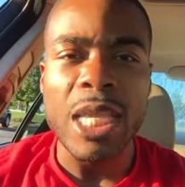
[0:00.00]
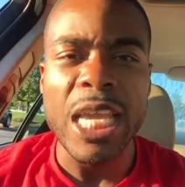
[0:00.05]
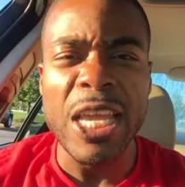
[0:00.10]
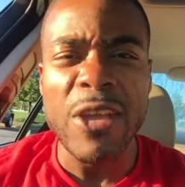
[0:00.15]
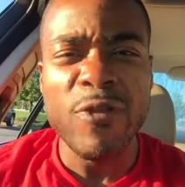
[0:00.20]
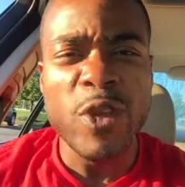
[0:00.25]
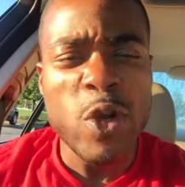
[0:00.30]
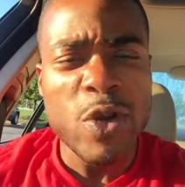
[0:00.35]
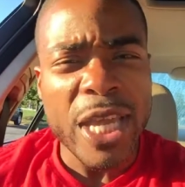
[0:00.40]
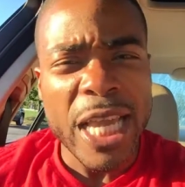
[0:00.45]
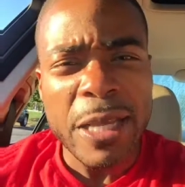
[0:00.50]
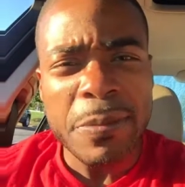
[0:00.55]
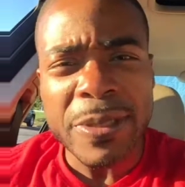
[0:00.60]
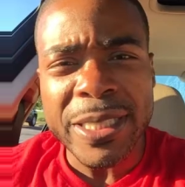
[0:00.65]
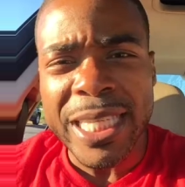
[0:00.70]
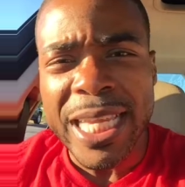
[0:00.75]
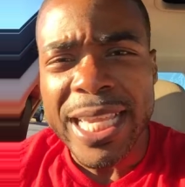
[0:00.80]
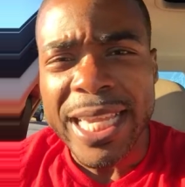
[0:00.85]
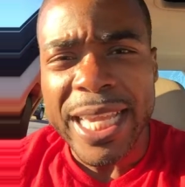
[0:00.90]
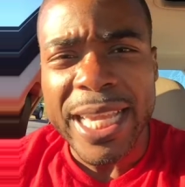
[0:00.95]
if you keep
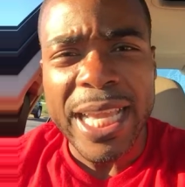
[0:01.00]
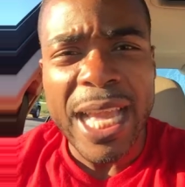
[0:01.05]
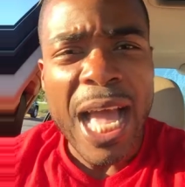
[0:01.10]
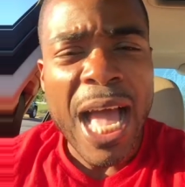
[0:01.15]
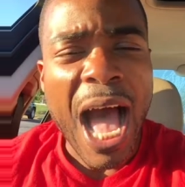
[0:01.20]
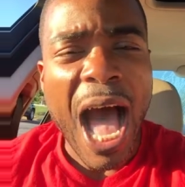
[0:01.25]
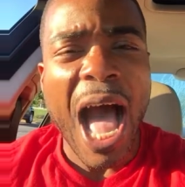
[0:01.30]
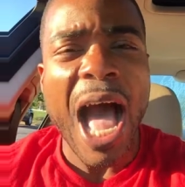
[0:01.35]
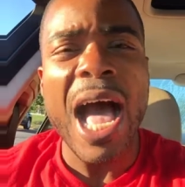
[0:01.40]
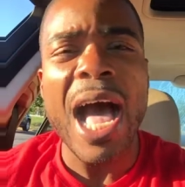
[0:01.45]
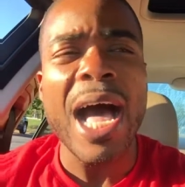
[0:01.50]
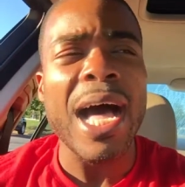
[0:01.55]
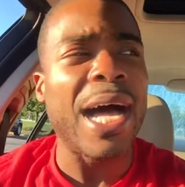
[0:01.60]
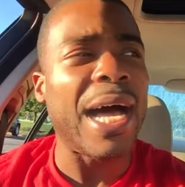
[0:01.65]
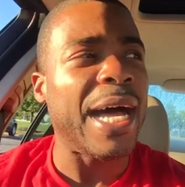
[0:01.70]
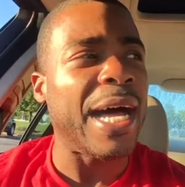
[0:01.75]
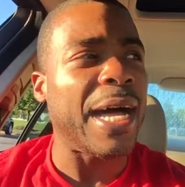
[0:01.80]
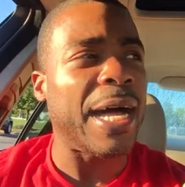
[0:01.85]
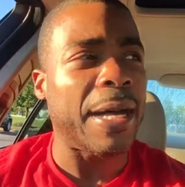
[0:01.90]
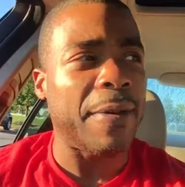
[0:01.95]
seeking
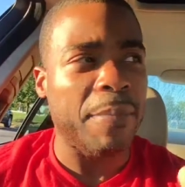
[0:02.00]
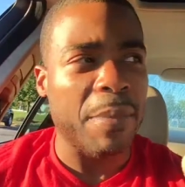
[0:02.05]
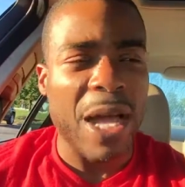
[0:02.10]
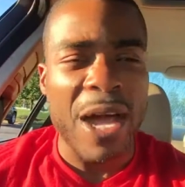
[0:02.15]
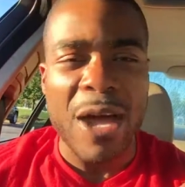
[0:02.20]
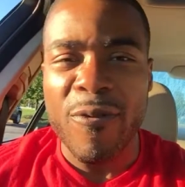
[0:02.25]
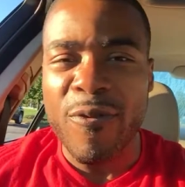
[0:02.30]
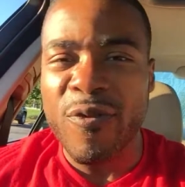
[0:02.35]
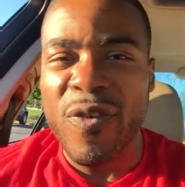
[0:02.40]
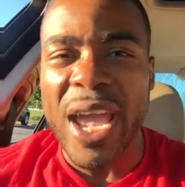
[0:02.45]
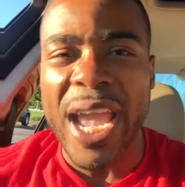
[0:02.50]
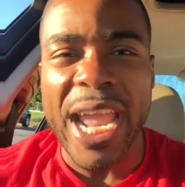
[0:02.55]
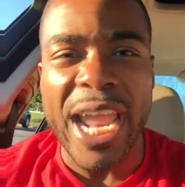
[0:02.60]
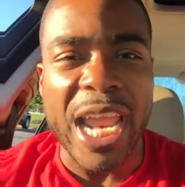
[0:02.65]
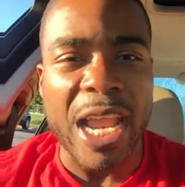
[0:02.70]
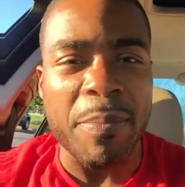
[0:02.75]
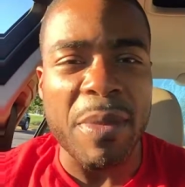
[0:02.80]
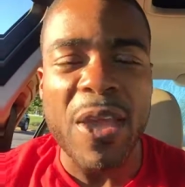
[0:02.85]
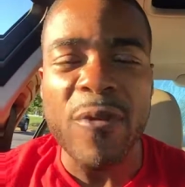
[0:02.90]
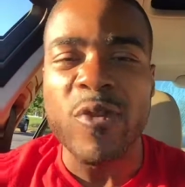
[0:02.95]

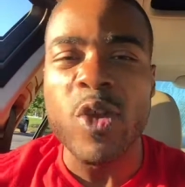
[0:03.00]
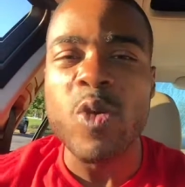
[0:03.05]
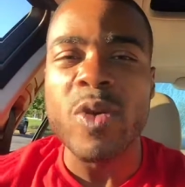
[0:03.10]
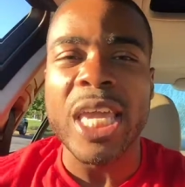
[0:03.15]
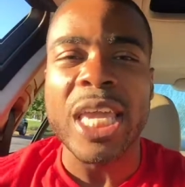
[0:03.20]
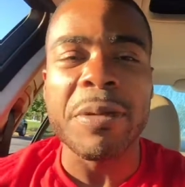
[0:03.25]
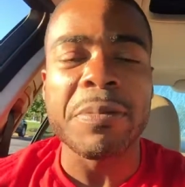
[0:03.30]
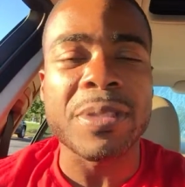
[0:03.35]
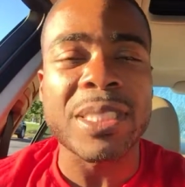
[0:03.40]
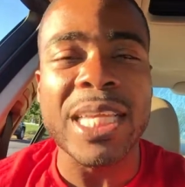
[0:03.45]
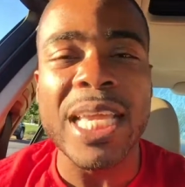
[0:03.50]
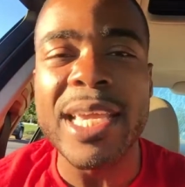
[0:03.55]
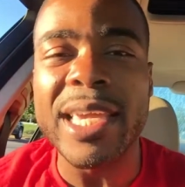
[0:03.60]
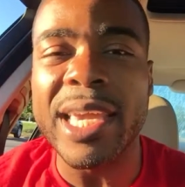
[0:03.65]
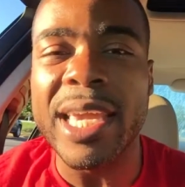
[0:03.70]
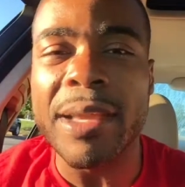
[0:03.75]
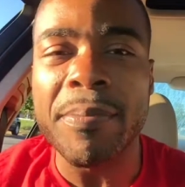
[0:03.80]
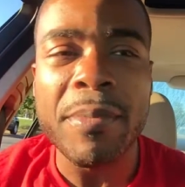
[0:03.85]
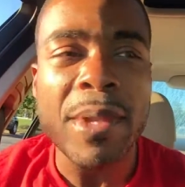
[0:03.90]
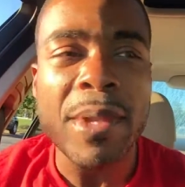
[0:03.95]
fame, if you keep
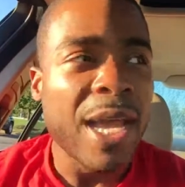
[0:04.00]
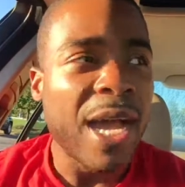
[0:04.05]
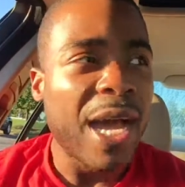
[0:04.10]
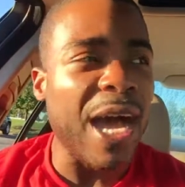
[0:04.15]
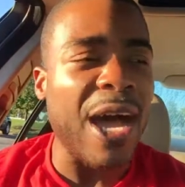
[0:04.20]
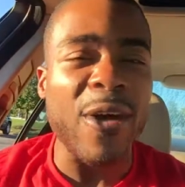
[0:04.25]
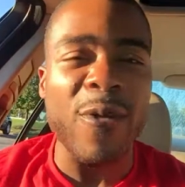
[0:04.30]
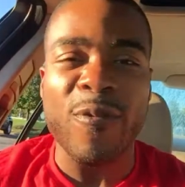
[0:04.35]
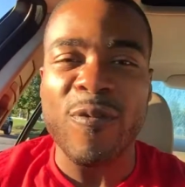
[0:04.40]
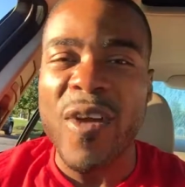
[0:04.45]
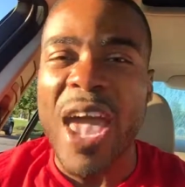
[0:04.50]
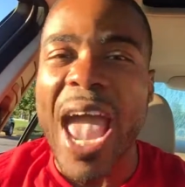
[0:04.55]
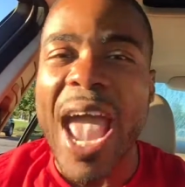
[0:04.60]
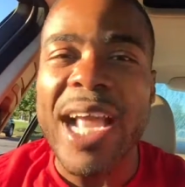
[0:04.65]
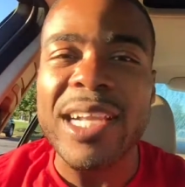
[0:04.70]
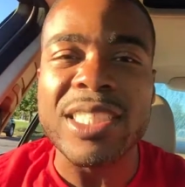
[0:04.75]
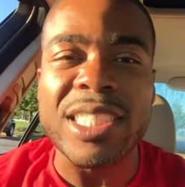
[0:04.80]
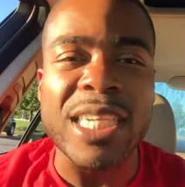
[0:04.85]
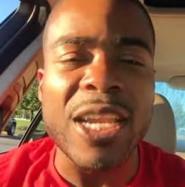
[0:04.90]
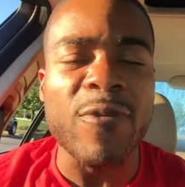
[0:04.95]
seeking
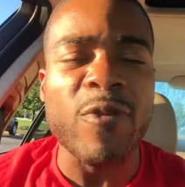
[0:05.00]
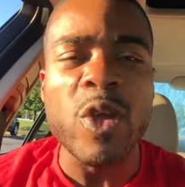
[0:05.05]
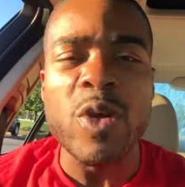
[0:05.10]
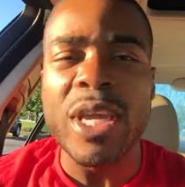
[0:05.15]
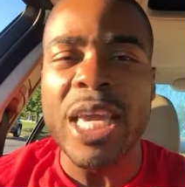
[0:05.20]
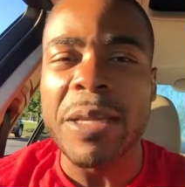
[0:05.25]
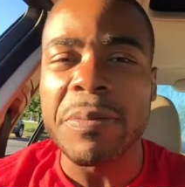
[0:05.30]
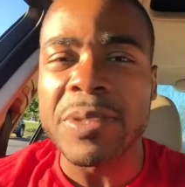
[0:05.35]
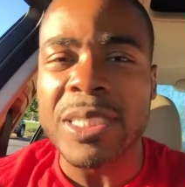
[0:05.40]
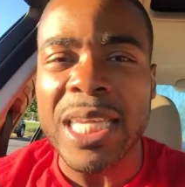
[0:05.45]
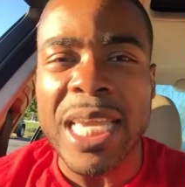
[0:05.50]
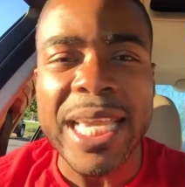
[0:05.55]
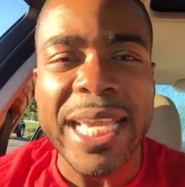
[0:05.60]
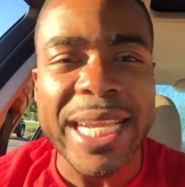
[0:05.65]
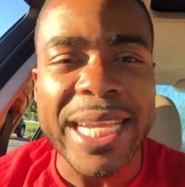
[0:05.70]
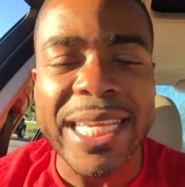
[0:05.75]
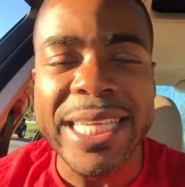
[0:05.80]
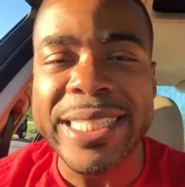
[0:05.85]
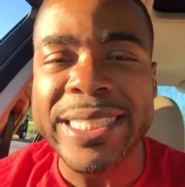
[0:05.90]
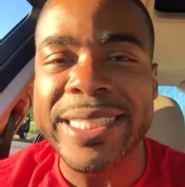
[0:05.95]
fashion, if you keep
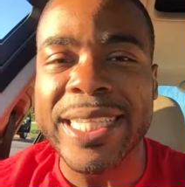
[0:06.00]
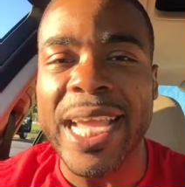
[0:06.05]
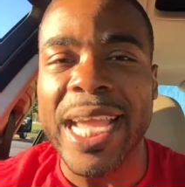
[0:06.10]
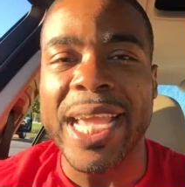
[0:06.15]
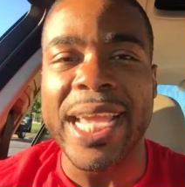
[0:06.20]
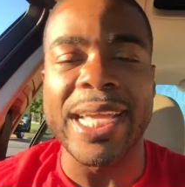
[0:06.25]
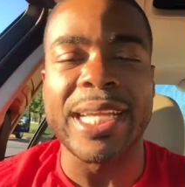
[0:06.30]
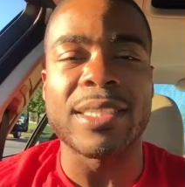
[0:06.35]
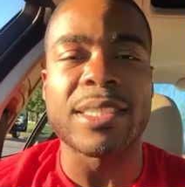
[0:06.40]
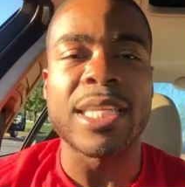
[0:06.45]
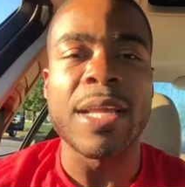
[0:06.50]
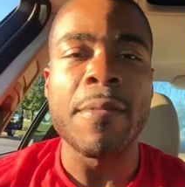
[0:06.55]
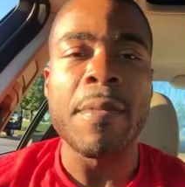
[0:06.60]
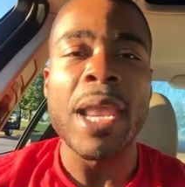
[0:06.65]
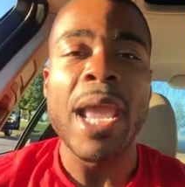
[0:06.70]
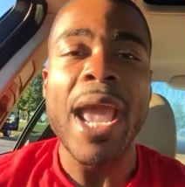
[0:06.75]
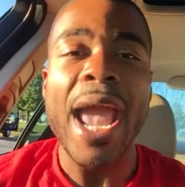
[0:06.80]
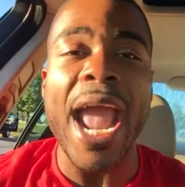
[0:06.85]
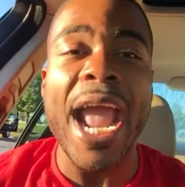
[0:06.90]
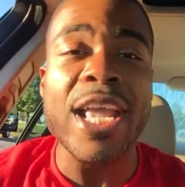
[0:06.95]
seeking these things
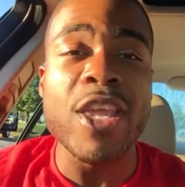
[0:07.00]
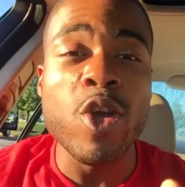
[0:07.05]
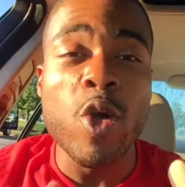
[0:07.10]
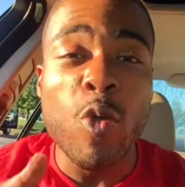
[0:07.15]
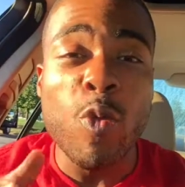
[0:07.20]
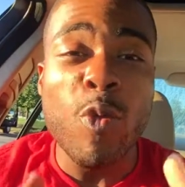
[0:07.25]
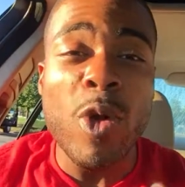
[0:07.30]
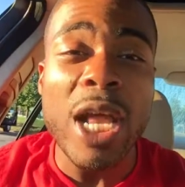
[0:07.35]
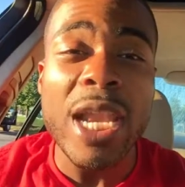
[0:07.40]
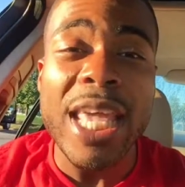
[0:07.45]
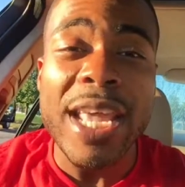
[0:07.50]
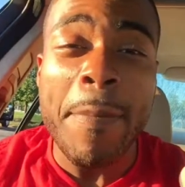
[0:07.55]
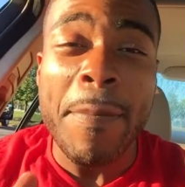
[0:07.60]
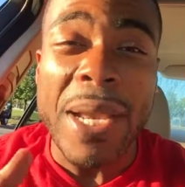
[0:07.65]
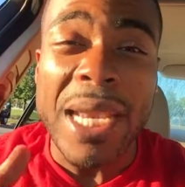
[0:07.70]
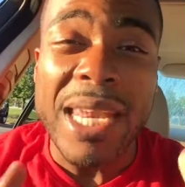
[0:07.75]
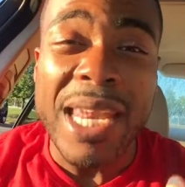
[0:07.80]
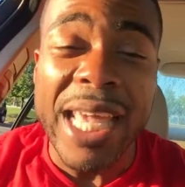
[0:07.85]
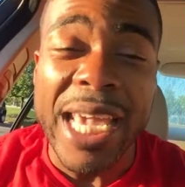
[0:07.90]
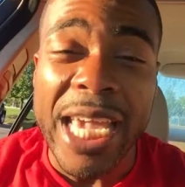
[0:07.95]
and you really
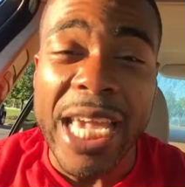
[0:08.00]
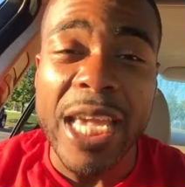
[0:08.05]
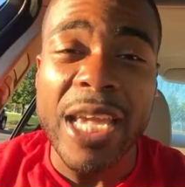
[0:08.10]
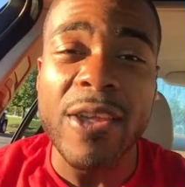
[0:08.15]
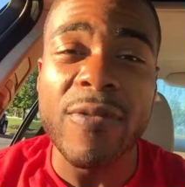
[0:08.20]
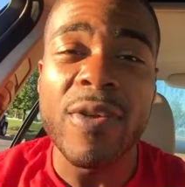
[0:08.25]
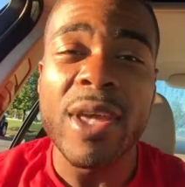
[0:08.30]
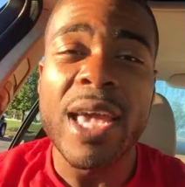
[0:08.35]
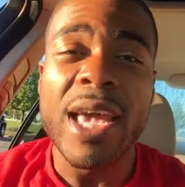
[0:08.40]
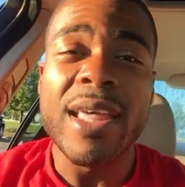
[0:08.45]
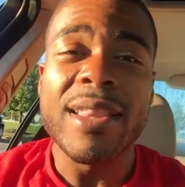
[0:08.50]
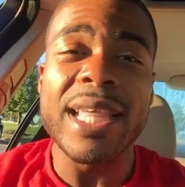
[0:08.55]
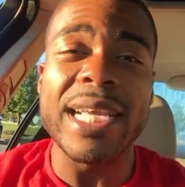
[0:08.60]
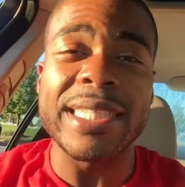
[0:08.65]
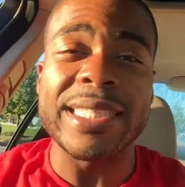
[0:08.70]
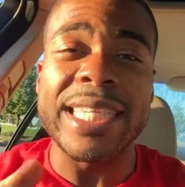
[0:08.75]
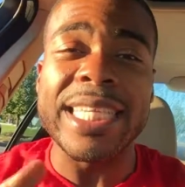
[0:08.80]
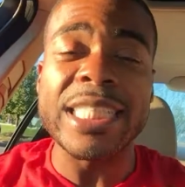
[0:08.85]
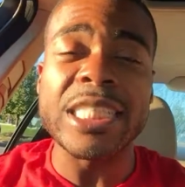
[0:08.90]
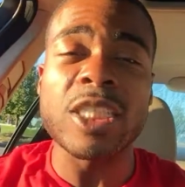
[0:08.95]
believe
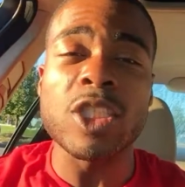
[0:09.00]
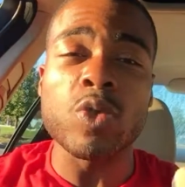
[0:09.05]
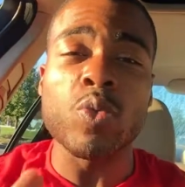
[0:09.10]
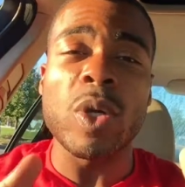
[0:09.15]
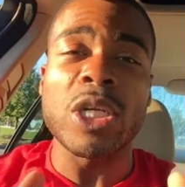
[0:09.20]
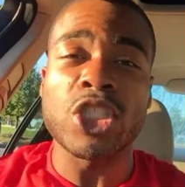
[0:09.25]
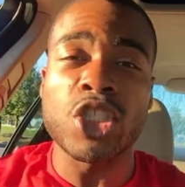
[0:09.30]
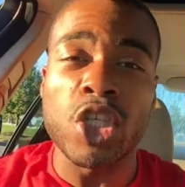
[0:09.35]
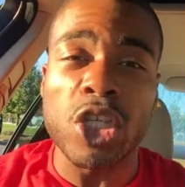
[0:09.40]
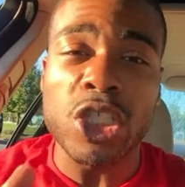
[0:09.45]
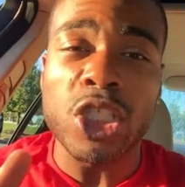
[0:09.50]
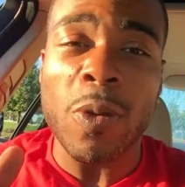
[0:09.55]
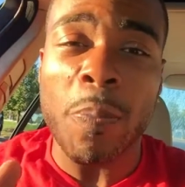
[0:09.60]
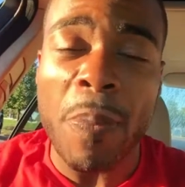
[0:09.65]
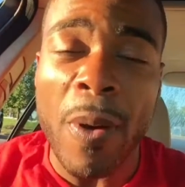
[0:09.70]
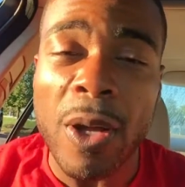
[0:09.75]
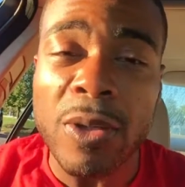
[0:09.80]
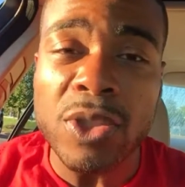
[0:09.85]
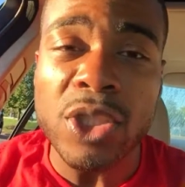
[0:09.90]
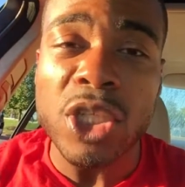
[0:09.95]
that this is what you're
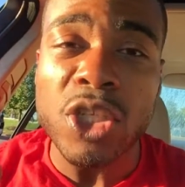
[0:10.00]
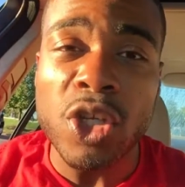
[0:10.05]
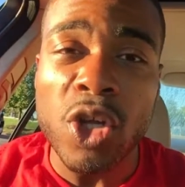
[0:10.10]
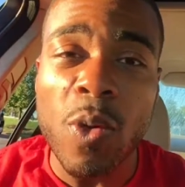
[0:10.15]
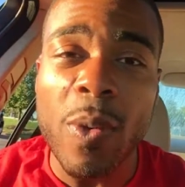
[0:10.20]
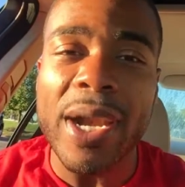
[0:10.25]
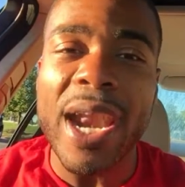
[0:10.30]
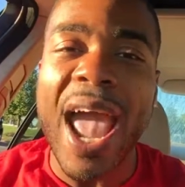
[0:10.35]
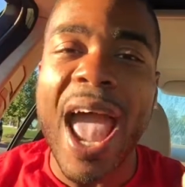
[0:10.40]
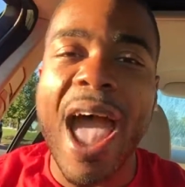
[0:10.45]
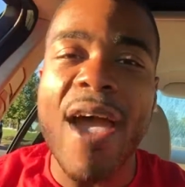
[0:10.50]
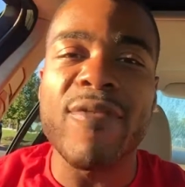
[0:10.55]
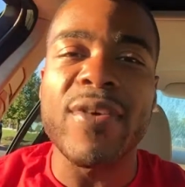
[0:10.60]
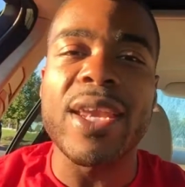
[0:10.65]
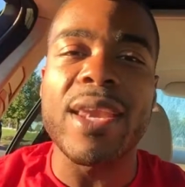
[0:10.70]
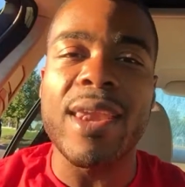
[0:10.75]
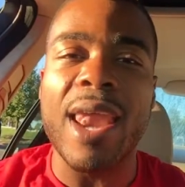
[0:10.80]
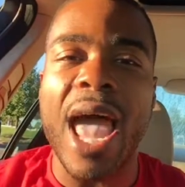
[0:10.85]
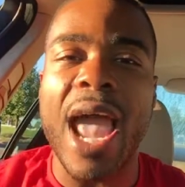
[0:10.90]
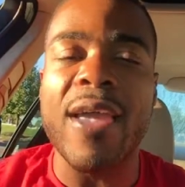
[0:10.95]
supposed to do and have
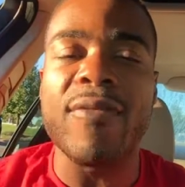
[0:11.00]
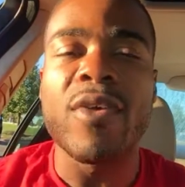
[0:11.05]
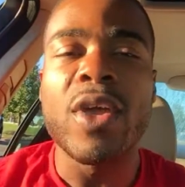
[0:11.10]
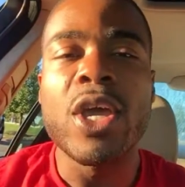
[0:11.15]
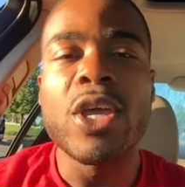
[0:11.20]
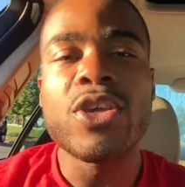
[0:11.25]
in life,